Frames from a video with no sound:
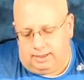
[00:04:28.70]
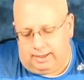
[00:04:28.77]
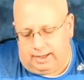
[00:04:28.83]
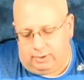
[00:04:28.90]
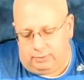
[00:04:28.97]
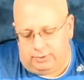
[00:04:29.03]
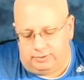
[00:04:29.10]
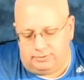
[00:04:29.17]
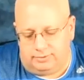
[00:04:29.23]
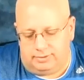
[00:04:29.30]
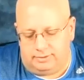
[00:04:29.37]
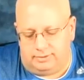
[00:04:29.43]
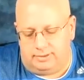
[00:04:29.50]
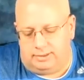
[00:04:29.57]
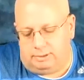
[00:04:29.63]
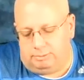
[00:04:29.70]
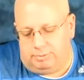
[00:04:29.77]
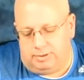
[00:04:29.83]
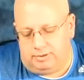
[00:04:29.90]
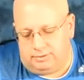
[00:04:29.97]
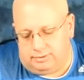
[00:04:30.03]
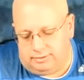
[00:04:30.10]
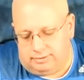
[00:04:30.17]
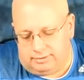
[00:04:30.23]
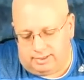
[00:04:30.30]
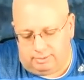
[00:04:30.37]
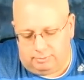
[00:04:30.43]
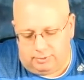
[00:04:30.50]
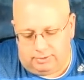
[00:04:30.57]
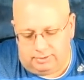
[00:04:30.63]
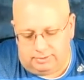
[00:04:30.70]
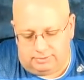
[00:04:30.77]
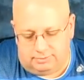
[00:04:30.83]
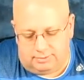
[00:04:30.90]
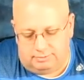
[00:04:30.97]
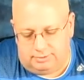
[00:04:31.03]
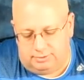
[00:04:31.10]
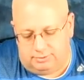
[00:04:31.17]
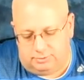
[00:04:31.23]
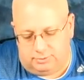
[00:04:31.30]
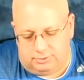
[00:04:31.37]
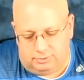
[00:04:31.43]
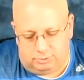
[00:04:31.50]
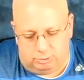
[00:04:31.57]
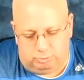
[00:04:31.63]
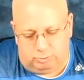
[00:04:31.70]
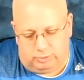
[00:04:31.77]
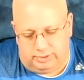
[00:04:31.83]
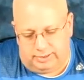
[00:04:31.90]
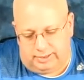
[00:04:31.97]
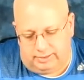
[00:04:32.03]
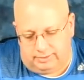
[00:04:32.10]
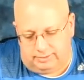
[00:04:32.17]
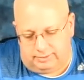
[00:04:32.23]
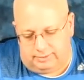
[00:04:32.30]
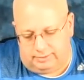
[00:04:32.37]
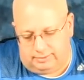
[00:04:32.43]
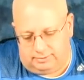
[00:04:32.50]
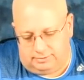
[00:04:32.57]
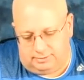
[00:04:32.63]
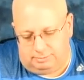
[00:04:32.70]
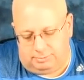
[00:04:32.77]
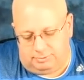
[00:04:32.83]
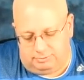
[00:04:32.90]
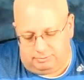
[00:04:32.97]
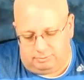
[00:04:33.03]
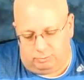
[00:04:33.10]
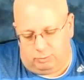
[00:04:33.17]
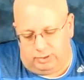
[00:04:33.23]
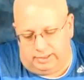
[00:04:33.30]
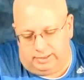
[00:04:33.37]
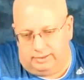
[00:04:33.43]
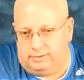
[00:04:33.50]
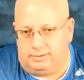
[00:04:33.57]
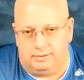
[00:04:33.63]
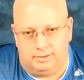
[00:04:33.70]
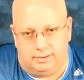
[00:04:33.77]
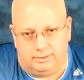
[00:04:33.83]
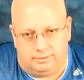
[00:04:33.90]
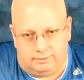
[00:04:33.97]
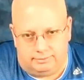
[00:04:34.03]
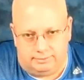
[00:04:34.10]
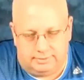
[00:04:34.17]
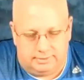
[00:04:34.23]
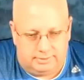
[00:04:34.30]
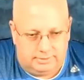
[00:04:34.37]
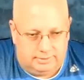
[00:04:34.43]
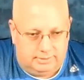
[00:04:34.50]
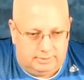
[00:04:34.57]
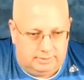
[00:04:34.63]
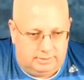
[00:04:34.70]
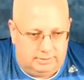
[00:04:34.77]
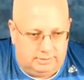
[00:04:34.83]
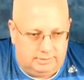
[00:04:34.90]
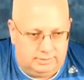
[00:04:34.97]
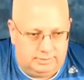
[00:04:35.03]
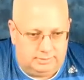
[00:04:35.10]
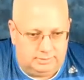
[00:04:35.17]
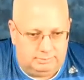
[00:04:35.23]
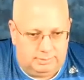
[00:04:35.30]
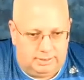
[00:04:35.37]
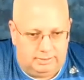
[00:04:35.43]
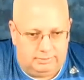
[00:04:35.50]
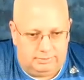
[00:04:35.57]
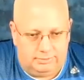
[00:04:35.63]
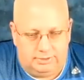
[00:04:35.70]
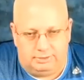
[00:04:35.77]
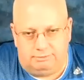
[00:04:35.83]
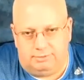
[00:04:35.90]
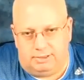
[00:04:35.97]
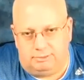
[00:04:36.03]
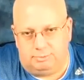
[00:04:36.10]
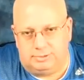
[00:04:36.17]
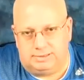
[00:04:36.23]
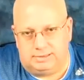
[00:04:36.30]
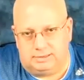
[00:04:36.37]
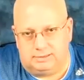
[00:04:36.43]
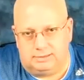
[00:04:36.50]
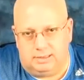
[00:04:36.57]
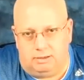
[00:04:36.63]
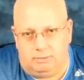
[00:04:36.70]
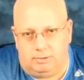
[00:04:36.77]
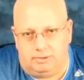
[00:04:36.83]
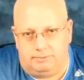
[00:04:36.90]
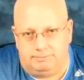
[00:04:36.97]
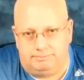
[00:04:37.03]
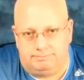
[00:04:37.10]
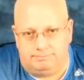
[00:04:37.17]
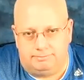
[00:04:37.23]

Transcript: How is it uh, compared to the Tamron, the 70 to 200 2.8, and the zipping from one end to the other? Eh, it's about 35% slower.